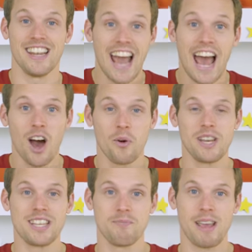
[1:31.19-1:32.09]
Now we
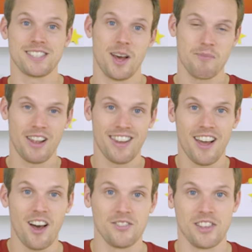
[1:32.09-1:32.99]
need to mix up the
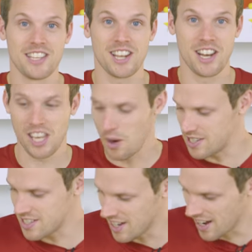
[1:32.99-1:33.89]
lava that's going to go
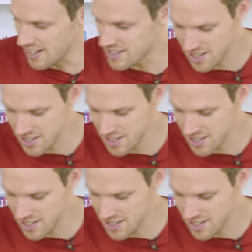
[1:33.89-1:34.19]
inside.